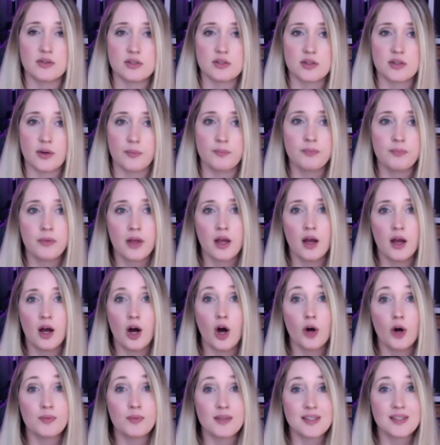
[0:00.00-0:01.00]
So
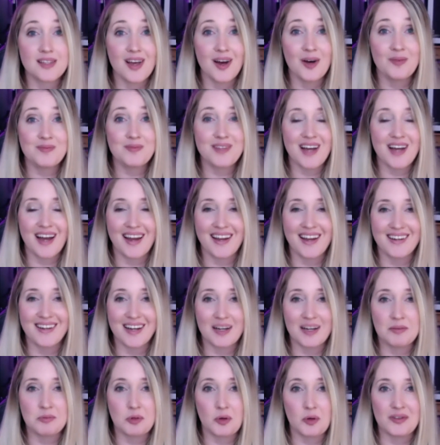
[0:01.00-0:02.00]
hope this helped, and
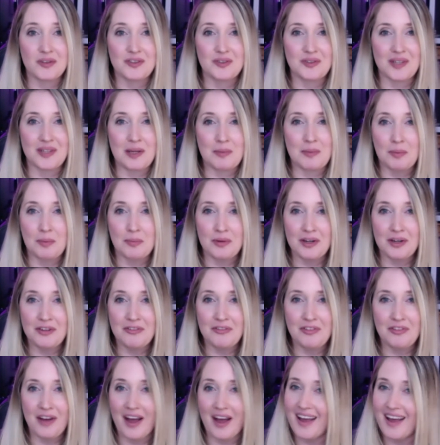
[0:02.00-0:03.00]
I'm going to keep it
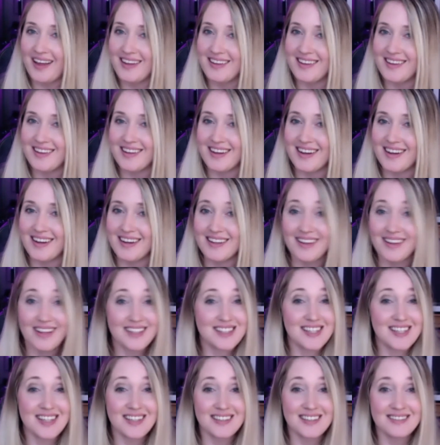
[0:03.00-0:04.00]
brief, and
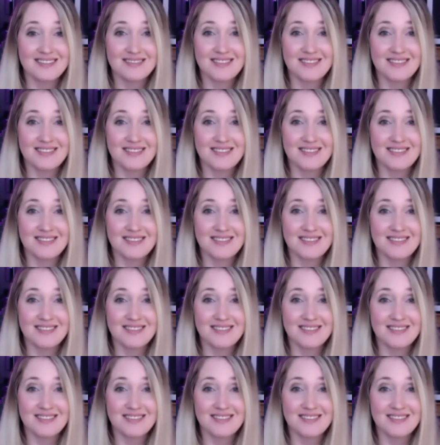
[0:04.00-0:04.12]
that's it.